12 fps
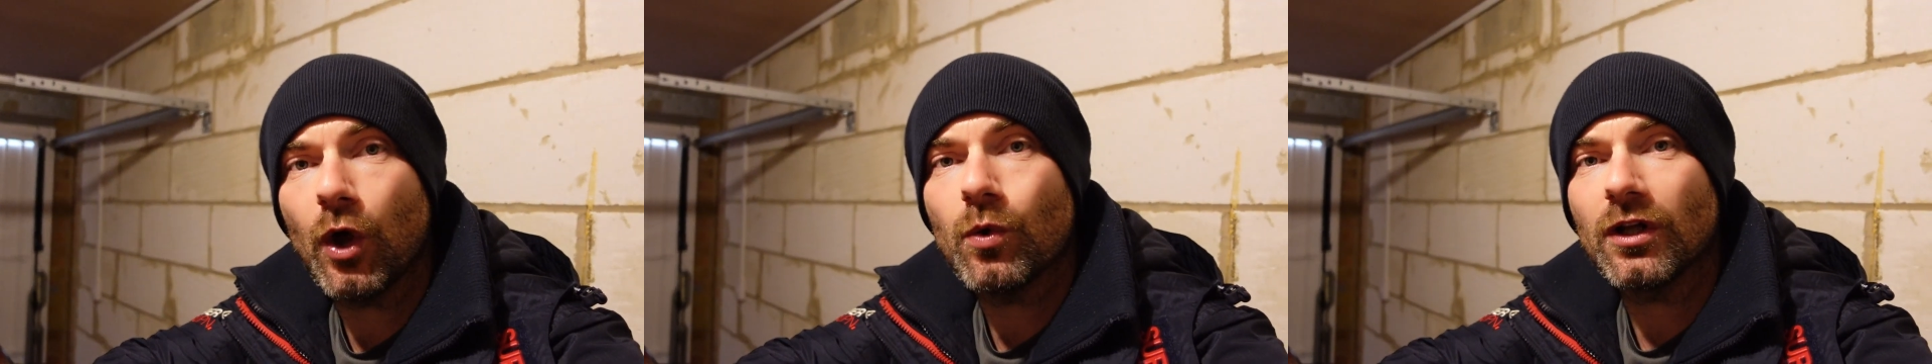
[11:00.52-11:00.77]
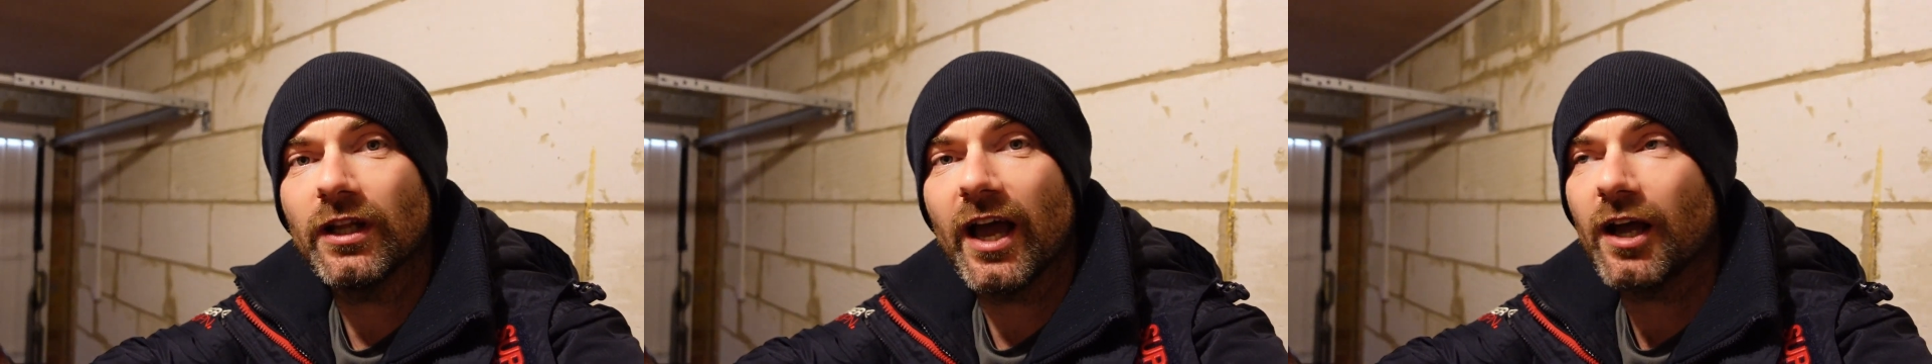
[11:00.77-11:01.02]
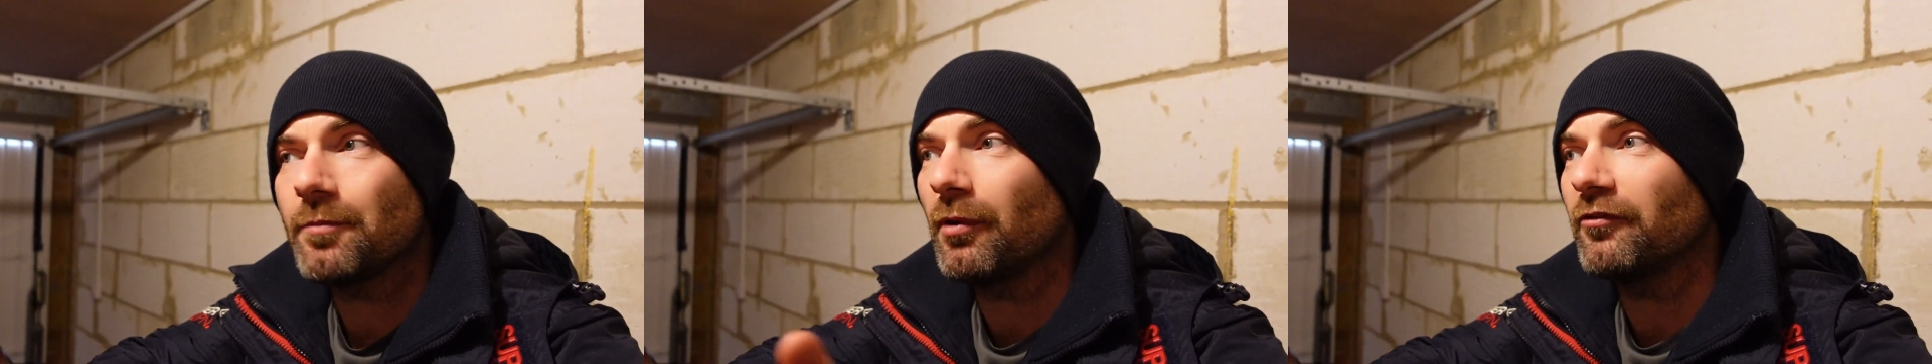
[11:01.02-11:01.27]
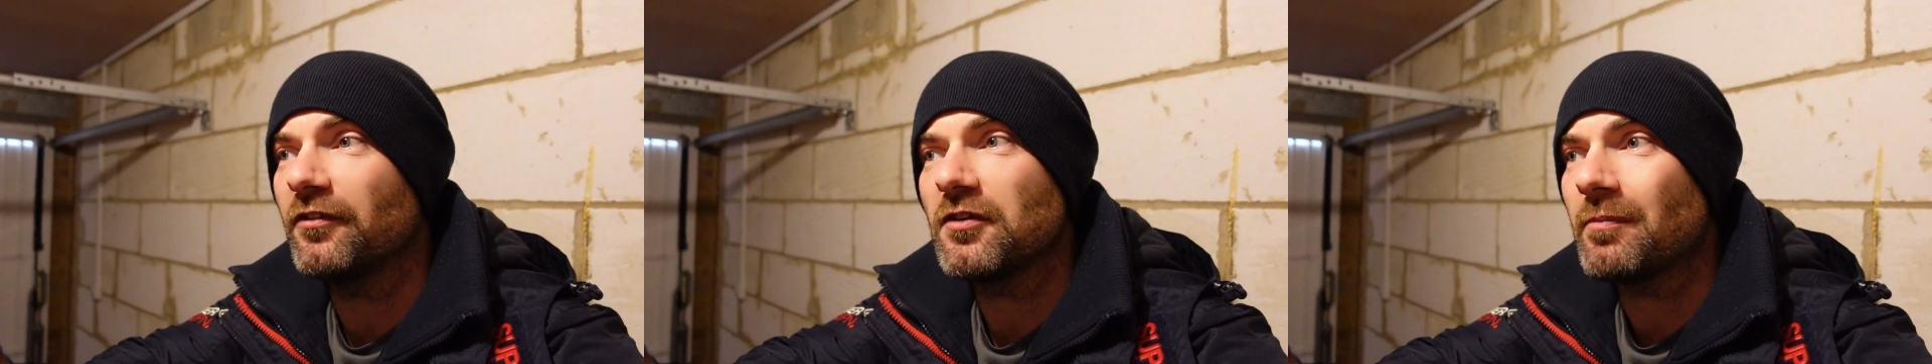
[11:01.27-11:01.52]
locally, I can
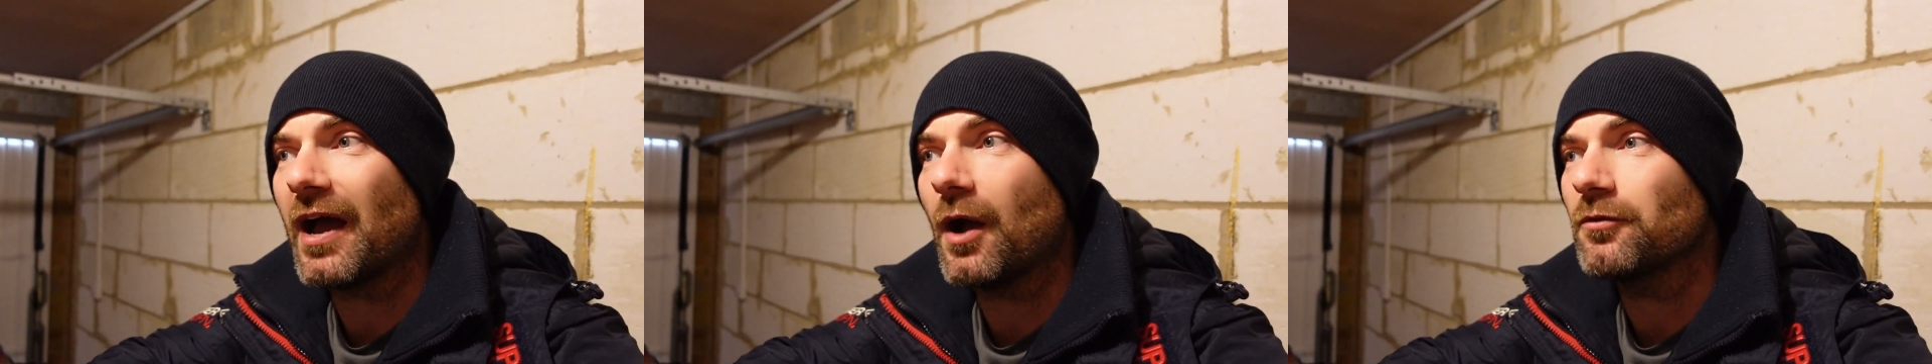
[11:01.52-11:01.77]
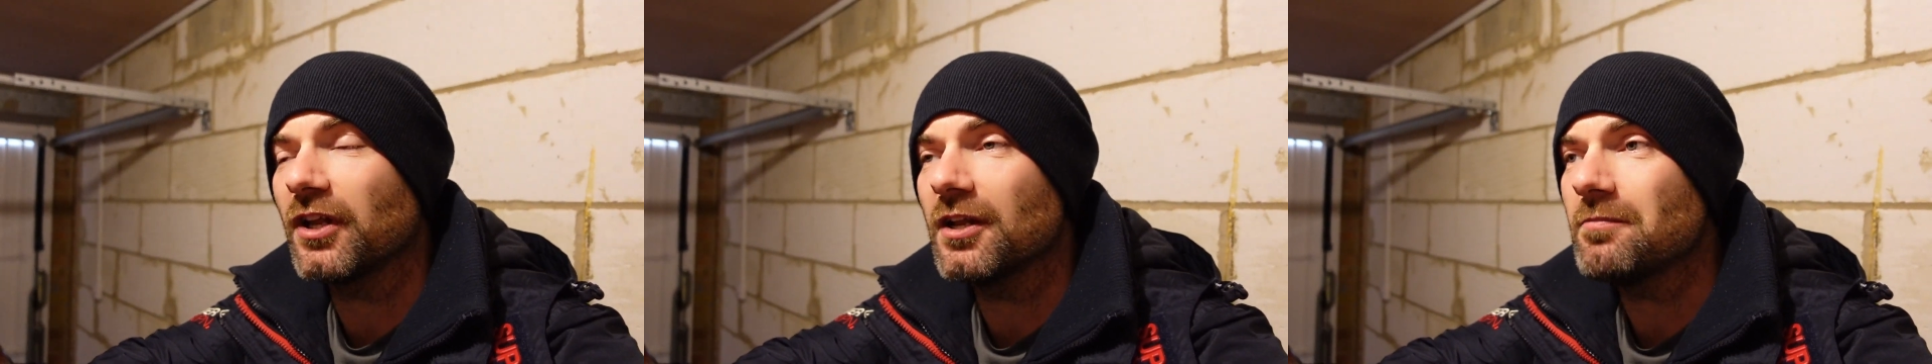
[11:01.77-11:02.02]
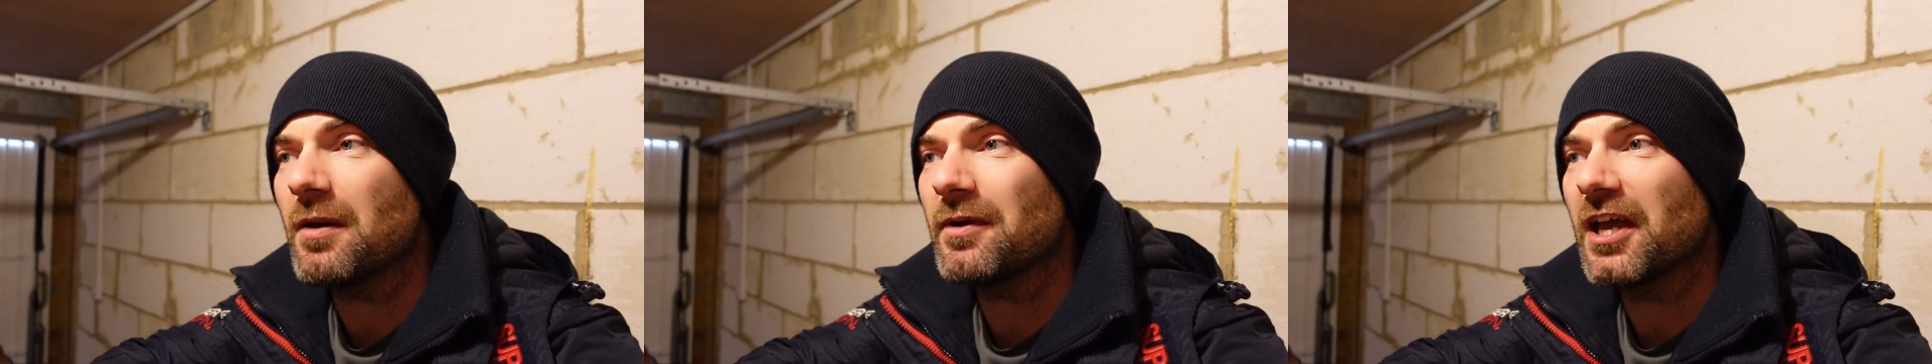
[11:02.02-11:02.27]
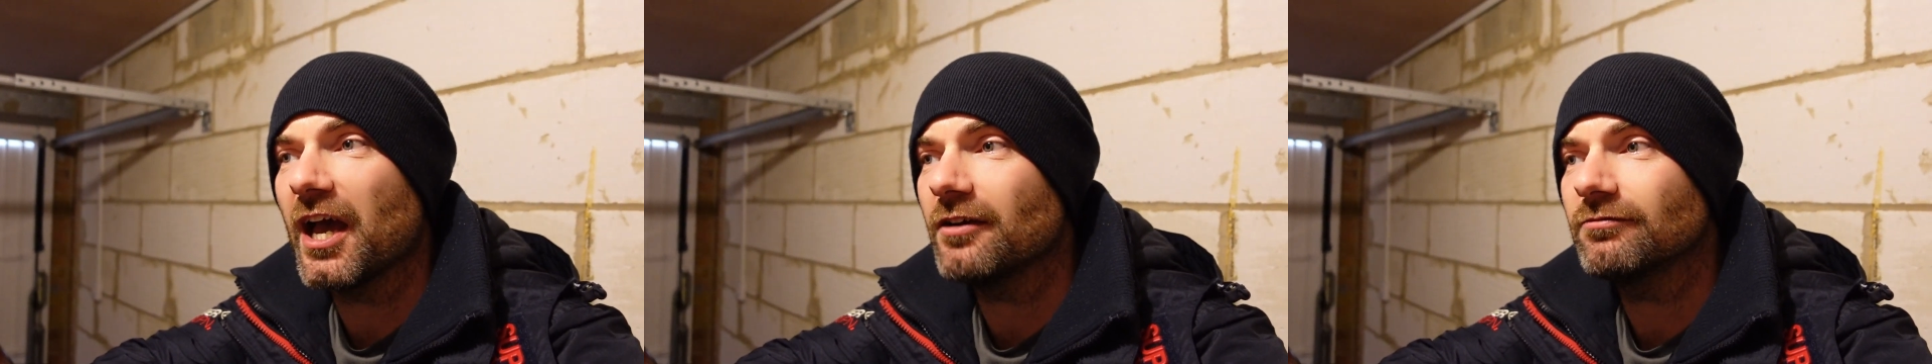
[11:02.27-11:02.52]
put £50 in and maybe
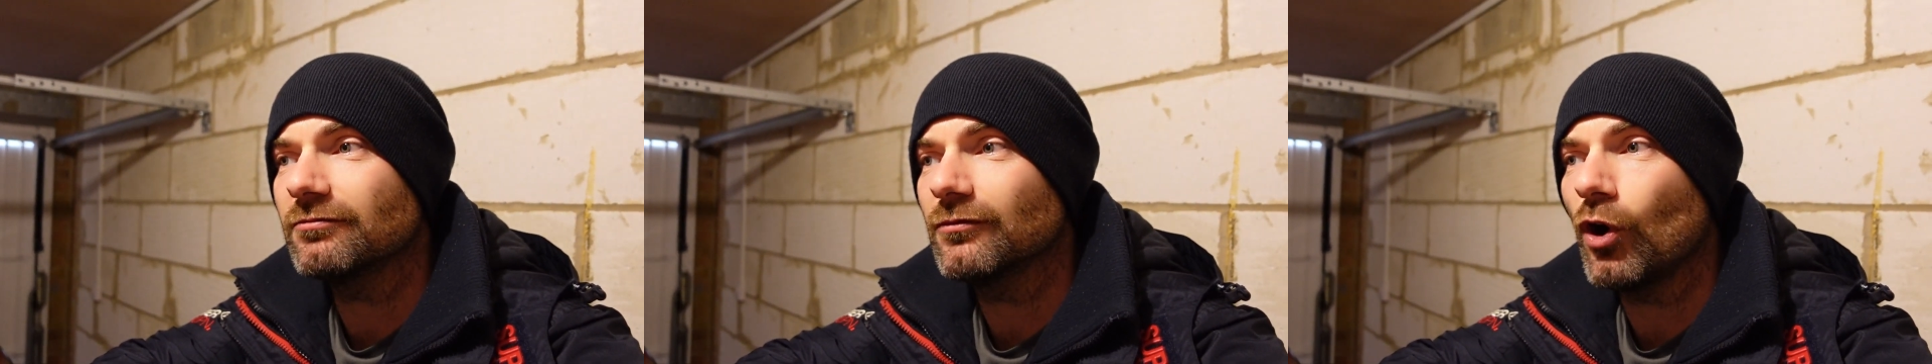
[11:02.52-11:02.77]
get